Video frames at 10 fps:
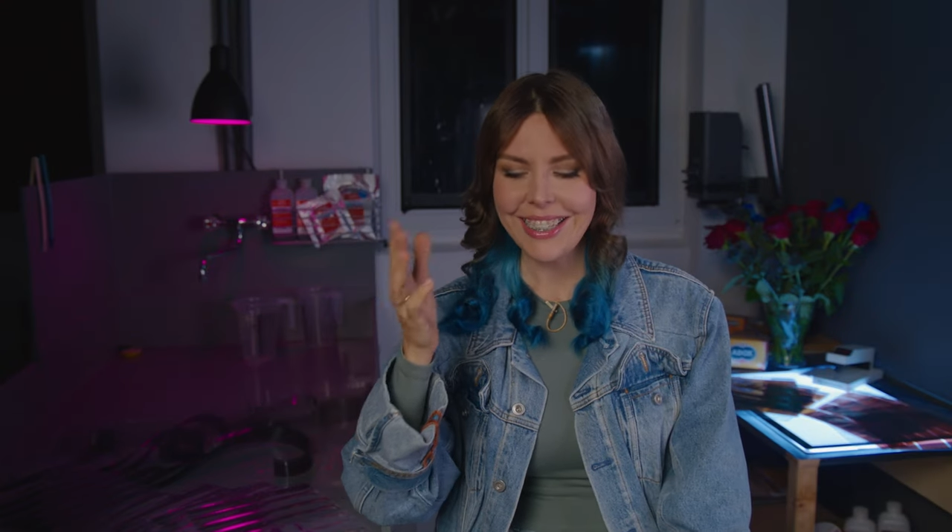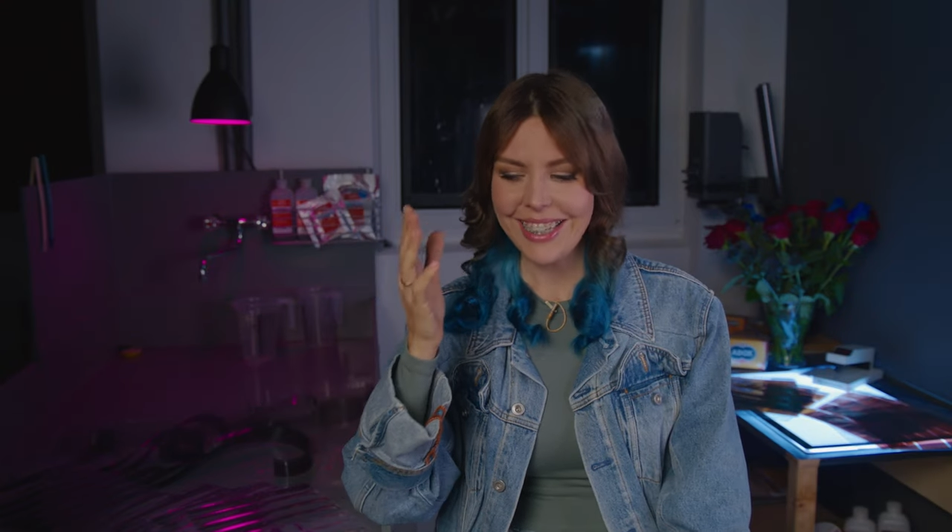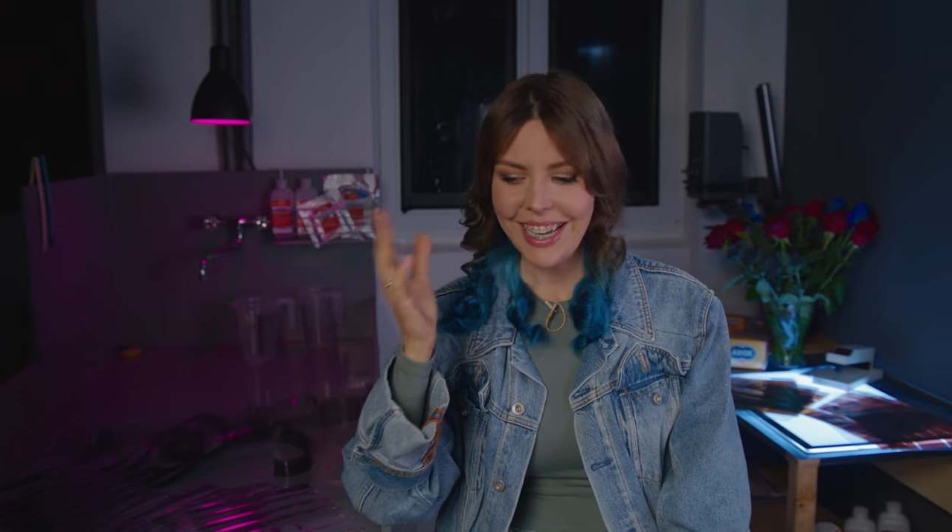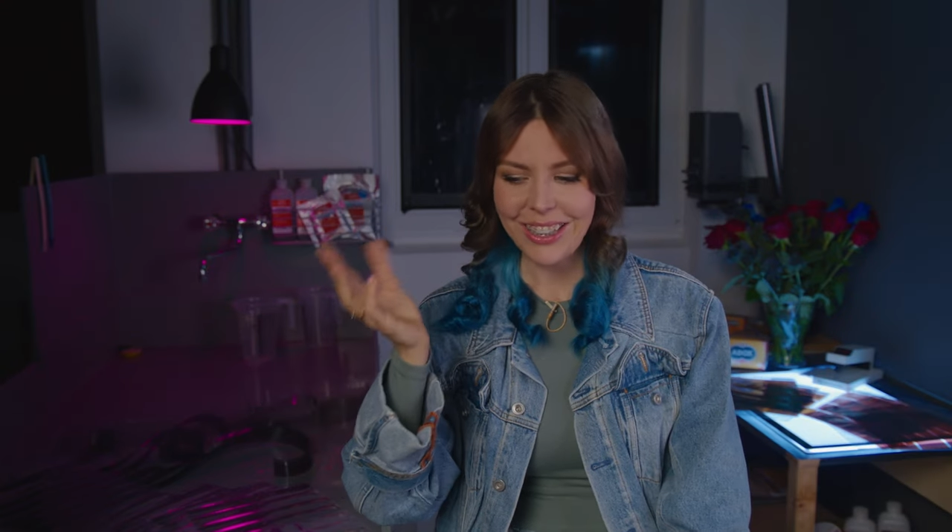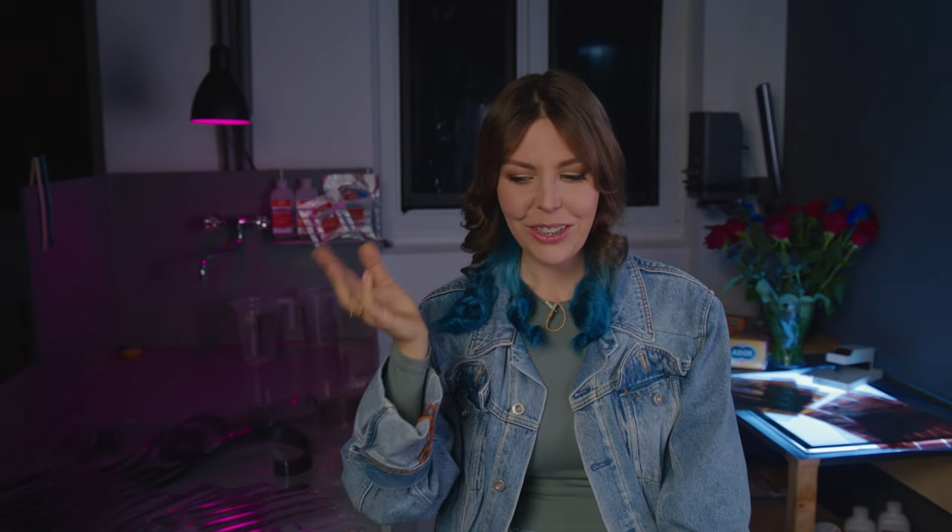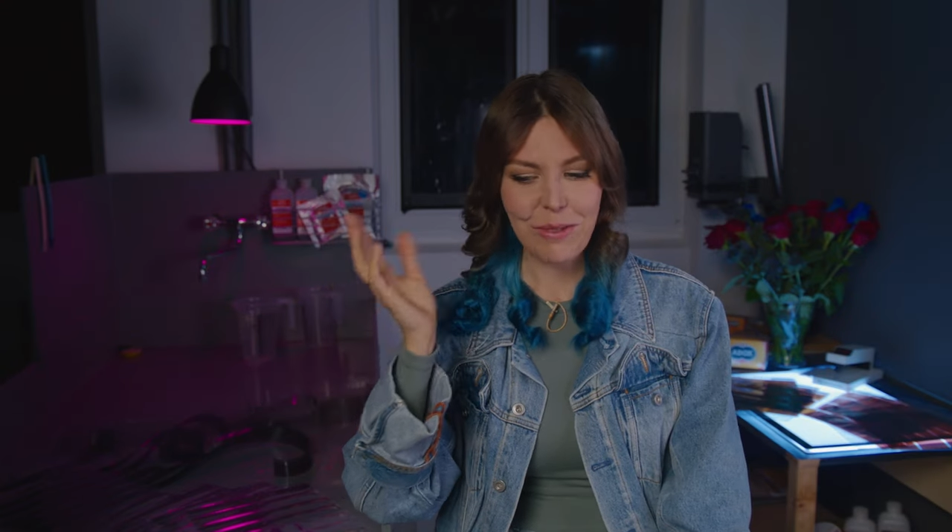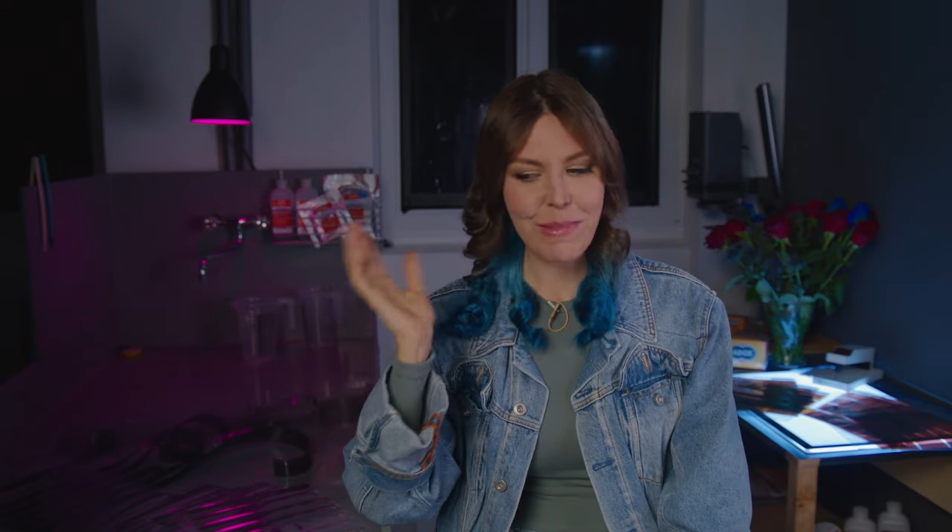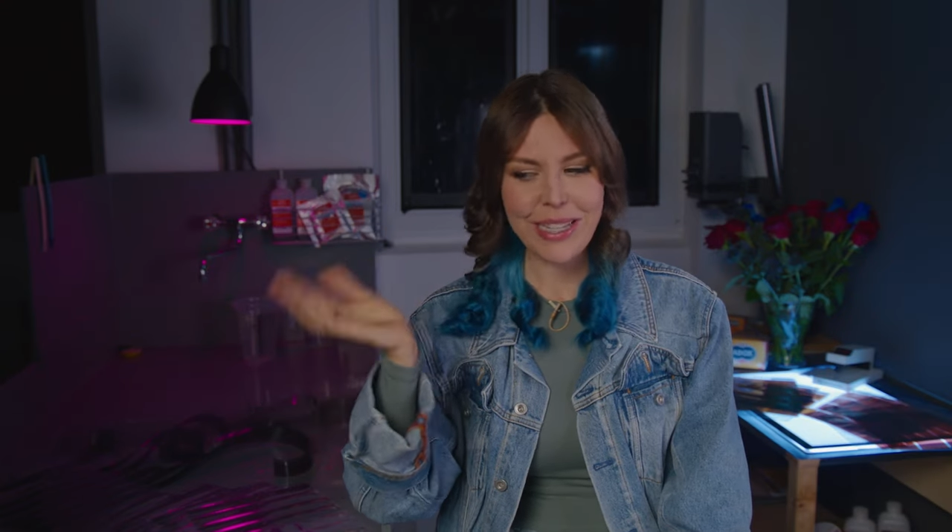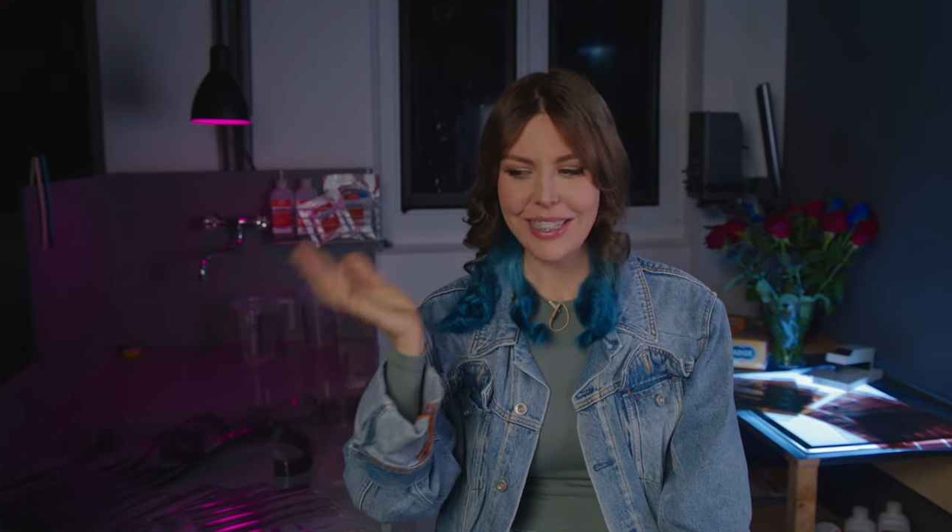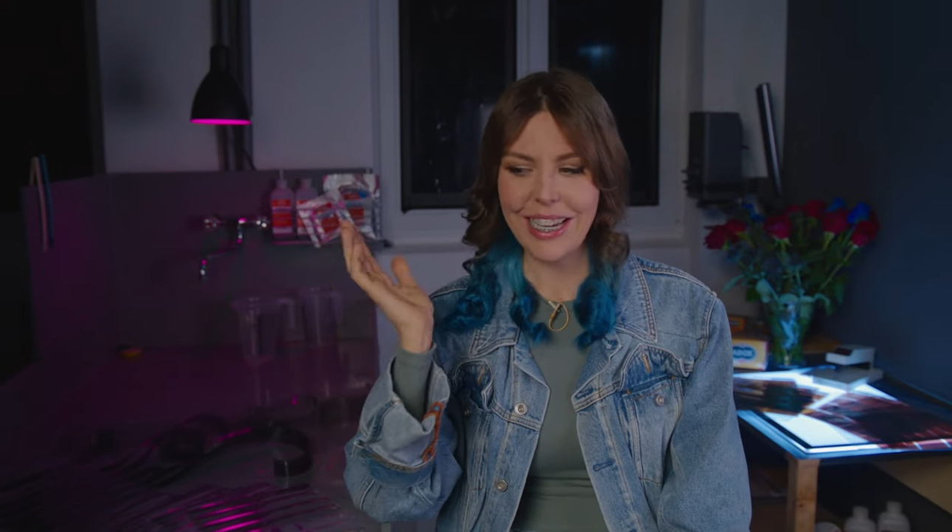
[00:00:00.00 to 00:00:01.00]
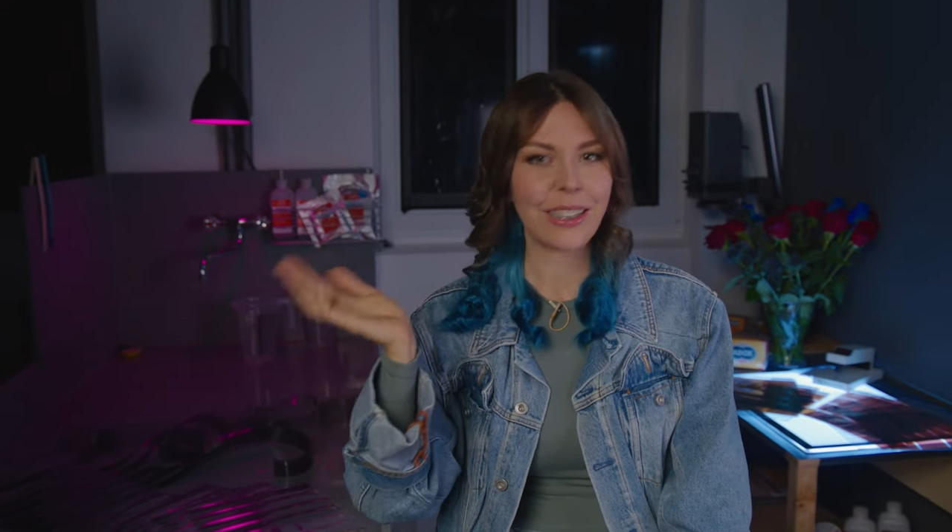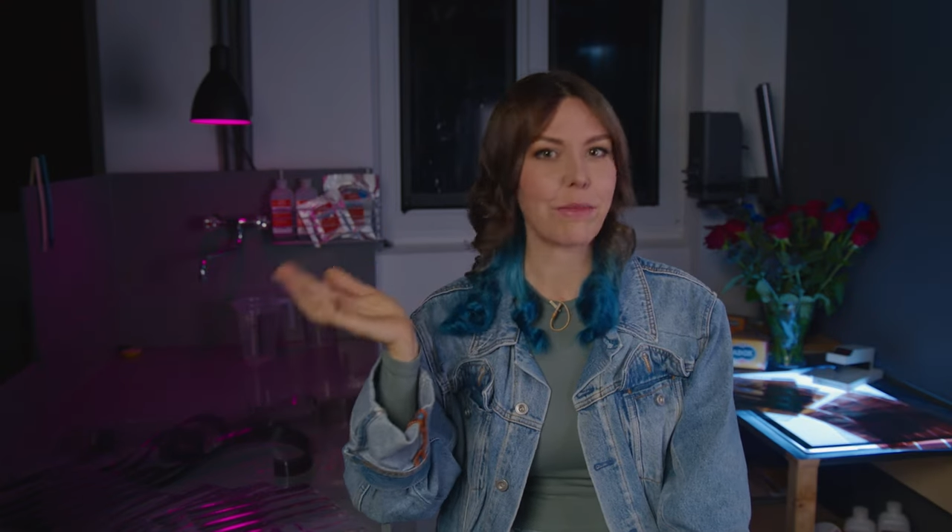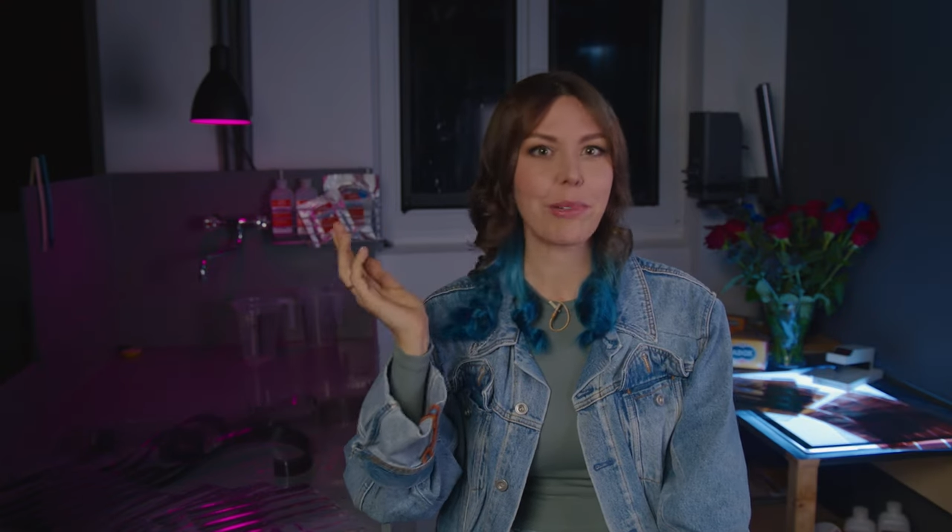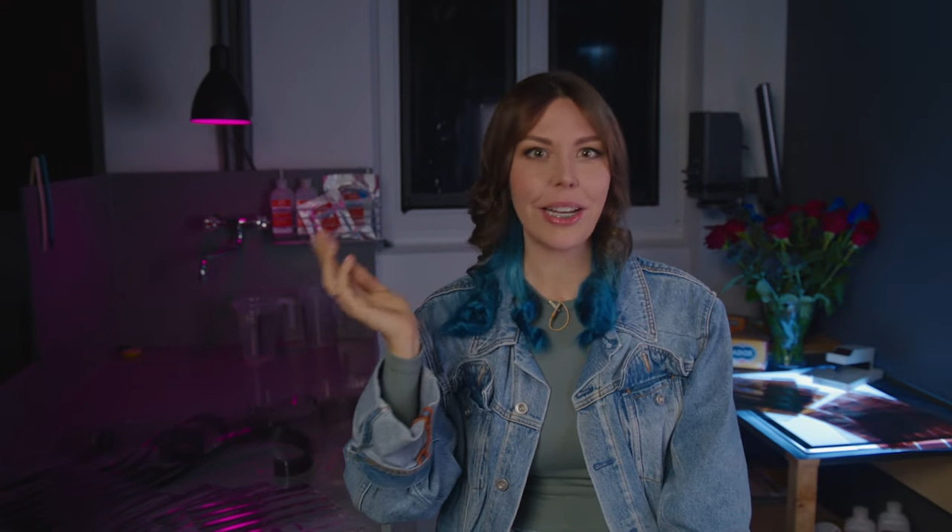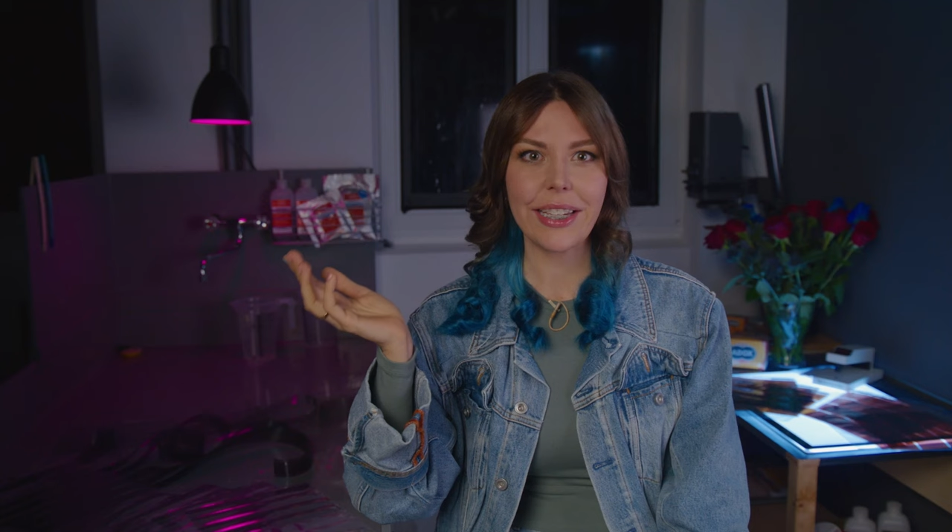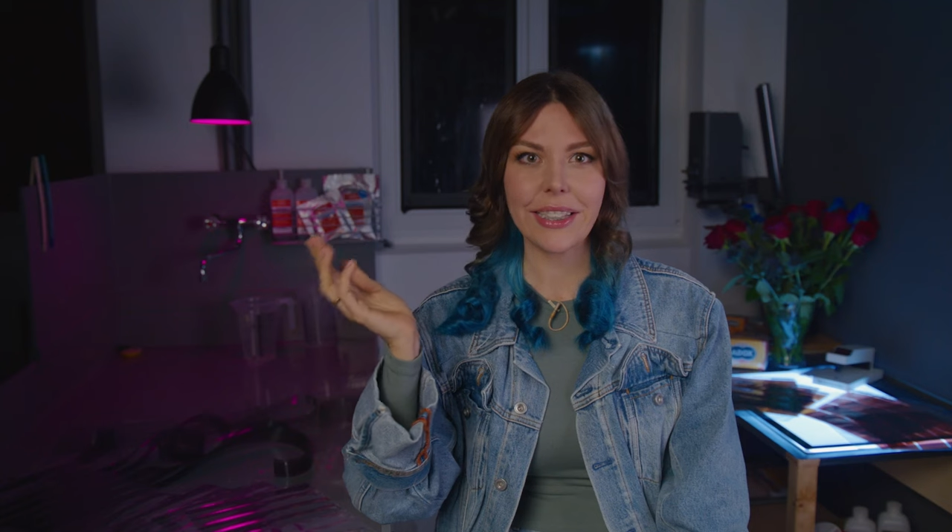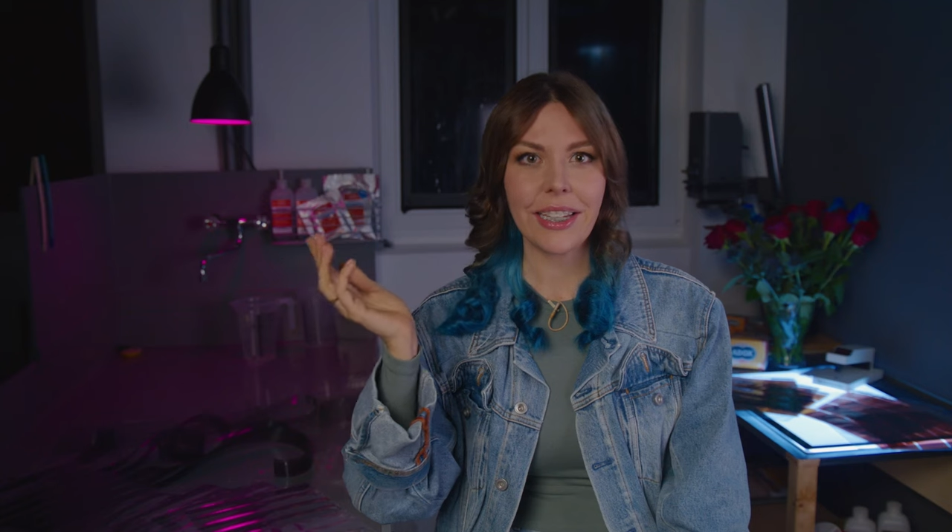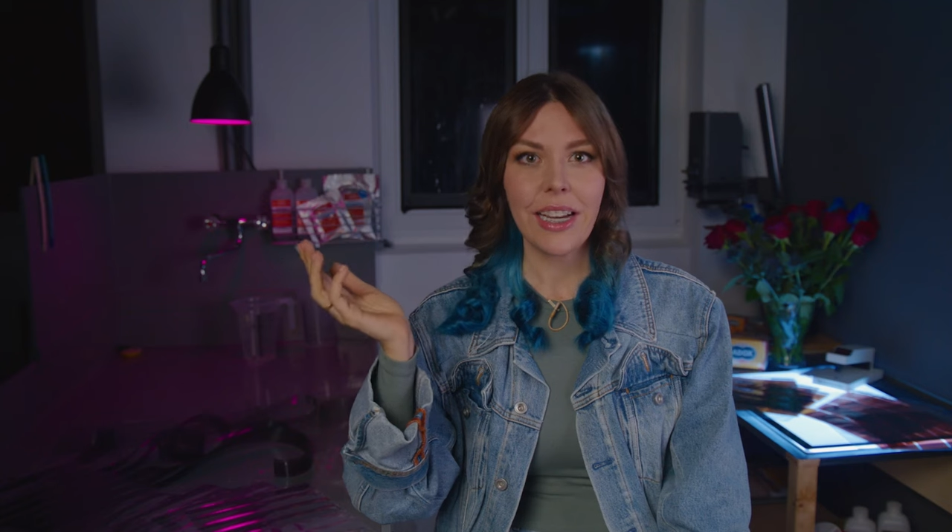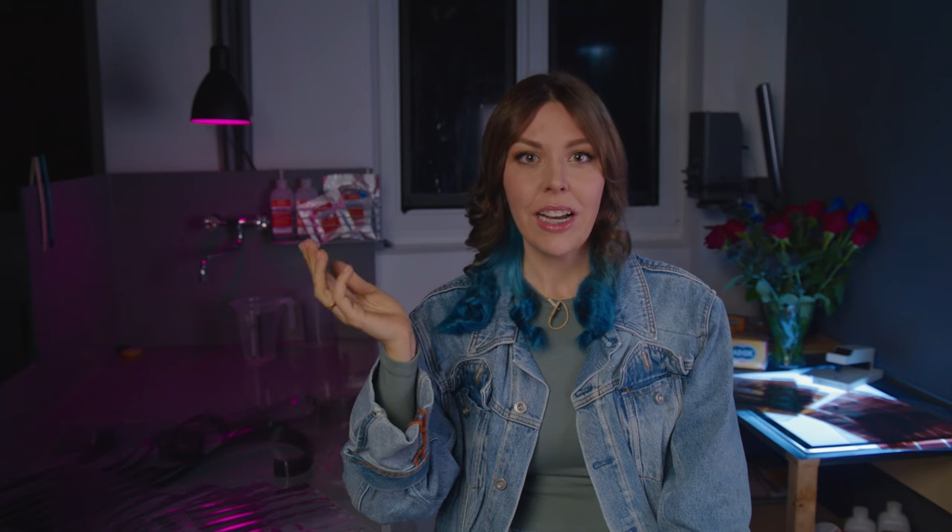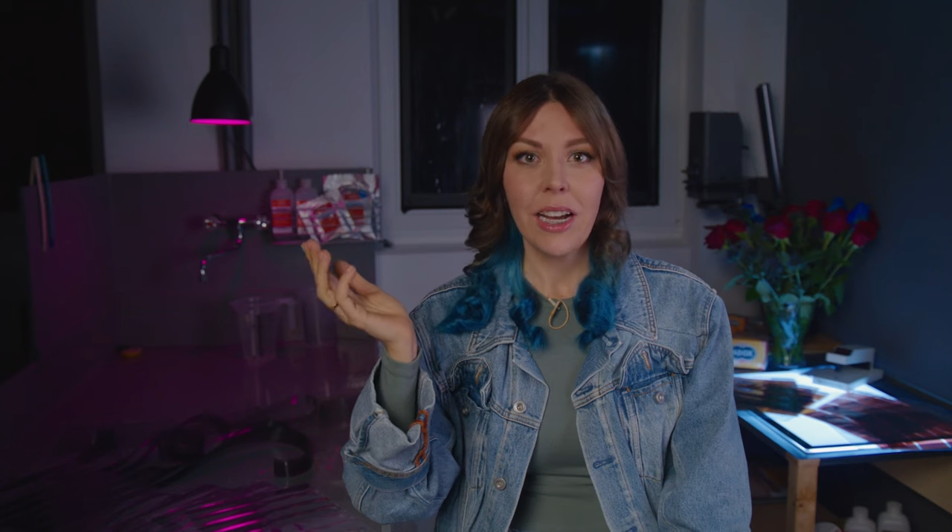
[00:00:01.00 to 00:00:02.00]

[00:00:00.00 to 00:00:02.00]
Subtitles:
scanner miscalibrated